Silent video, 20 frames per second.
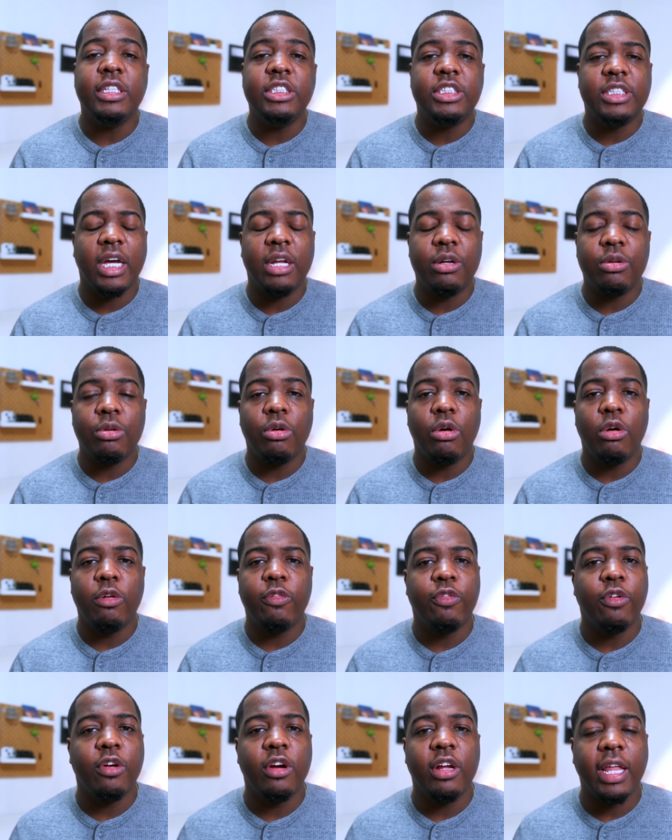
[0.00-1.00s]
in general,
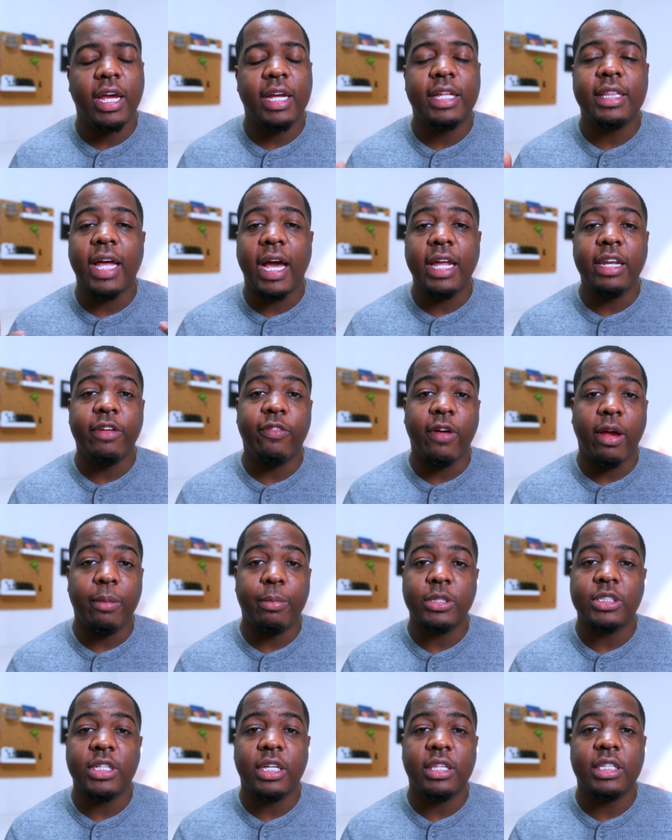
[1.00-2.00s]
for like
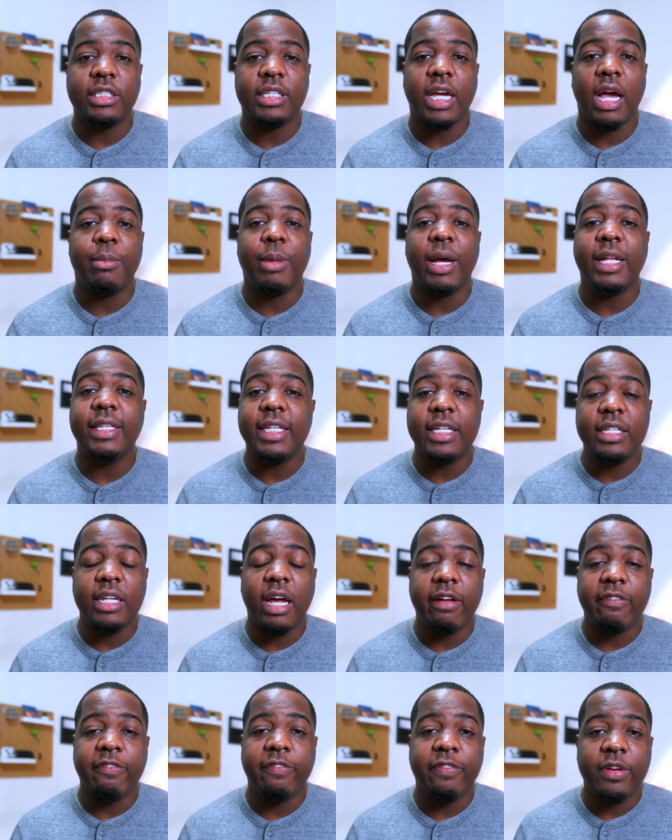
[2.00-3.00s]
95% of the time, I did
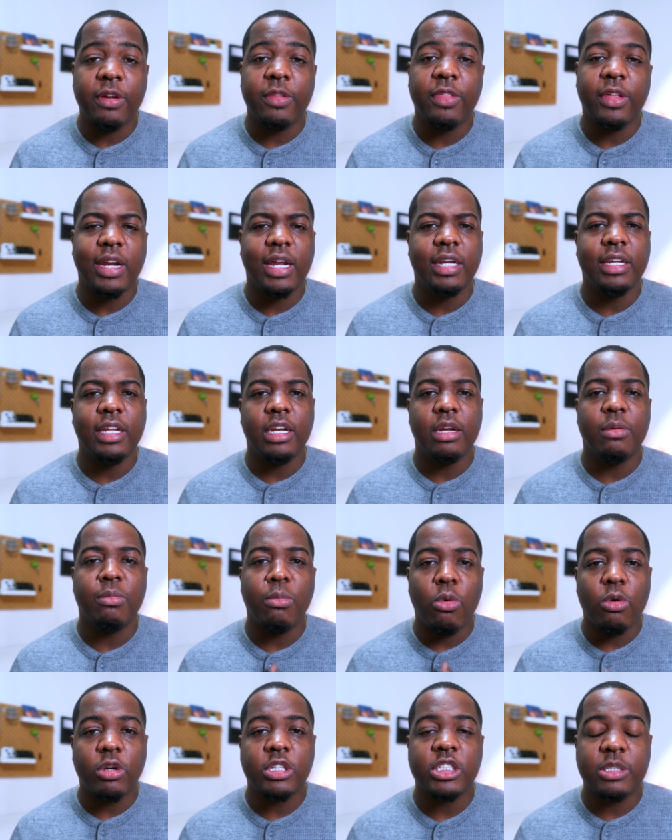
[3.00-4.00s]
not feel that I needed
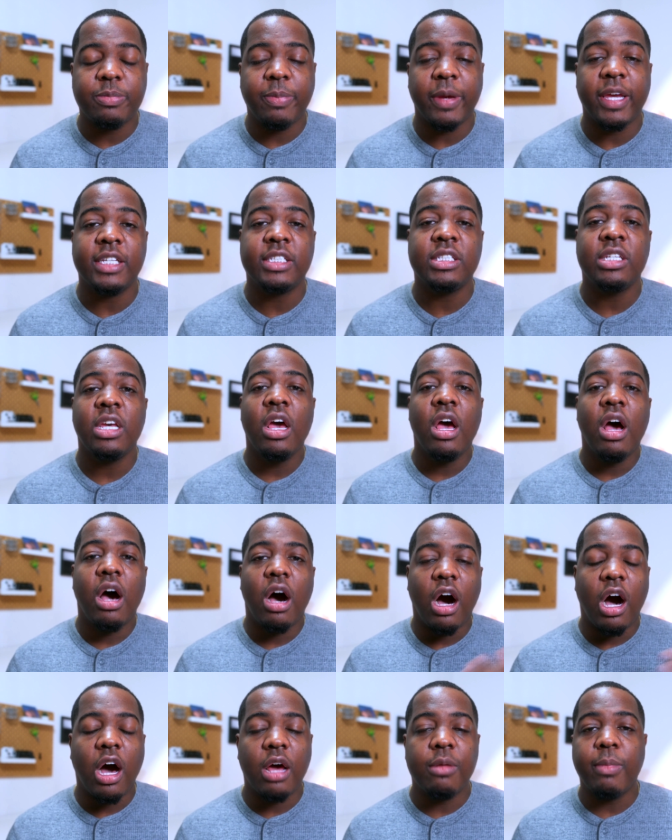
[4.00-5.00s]
more space
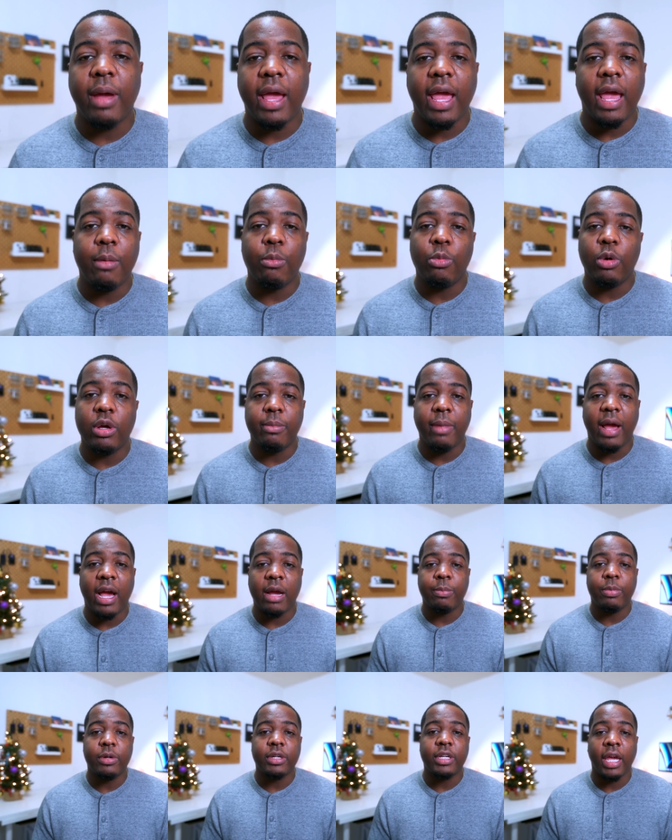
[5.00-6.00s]
on my M1
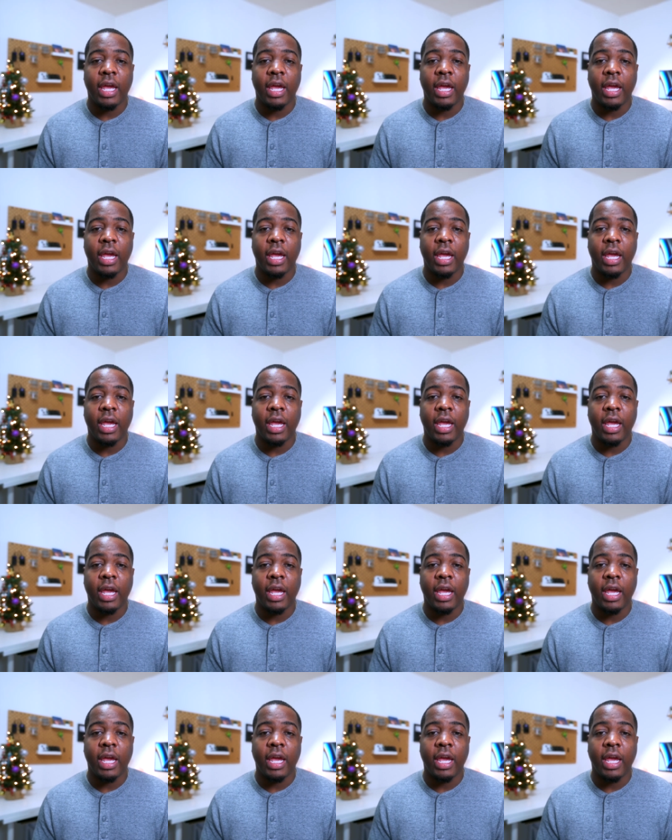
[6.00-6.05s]
MacBook